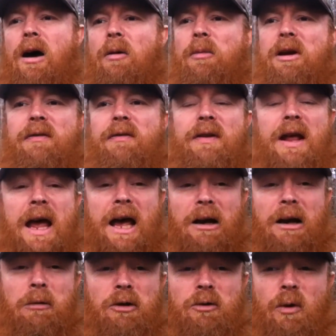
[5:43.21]
even the
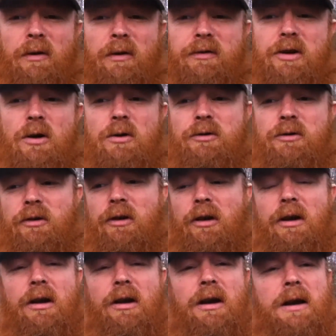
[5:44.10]
animals we've chosen.
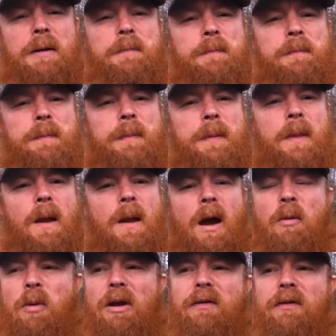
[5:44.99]
I
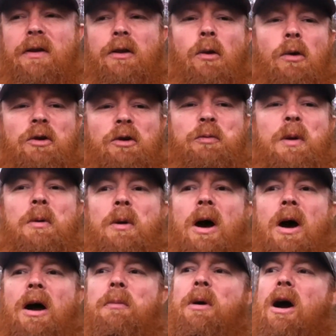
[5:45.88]
believe that the Lord's been
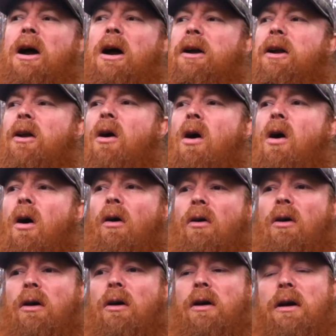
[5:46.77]
behind it all.
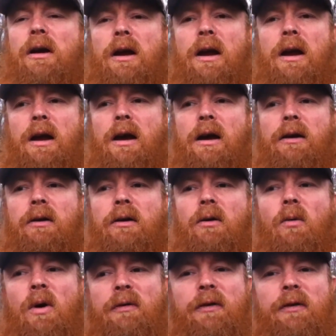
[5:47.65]
And
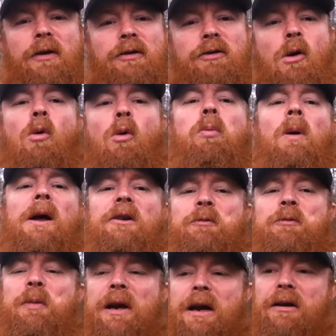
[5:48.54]
we feel so
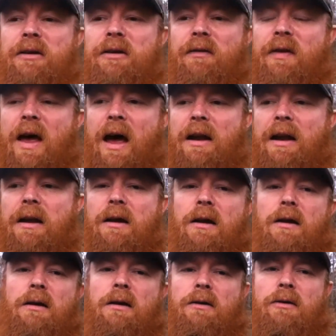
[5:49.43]
blessed because of that.
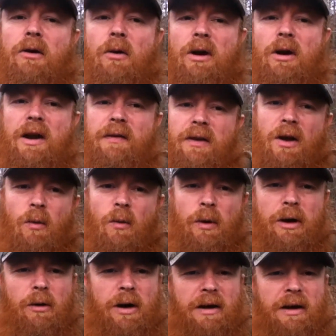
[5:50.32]
So even though we
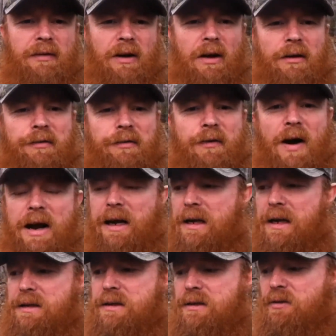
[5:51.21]
don't have a lot of
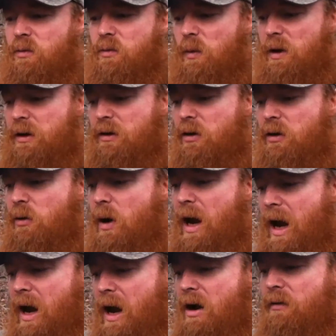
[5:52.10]
finances, we do
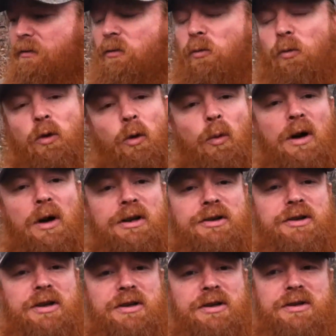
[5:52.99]
have the
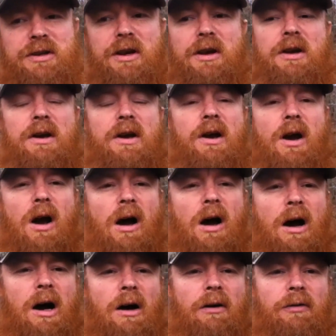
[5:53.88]
richness
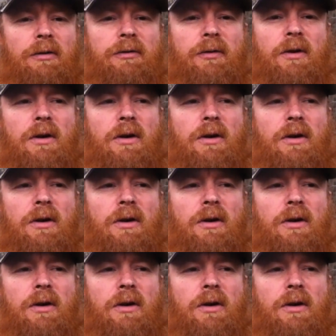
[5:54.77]
of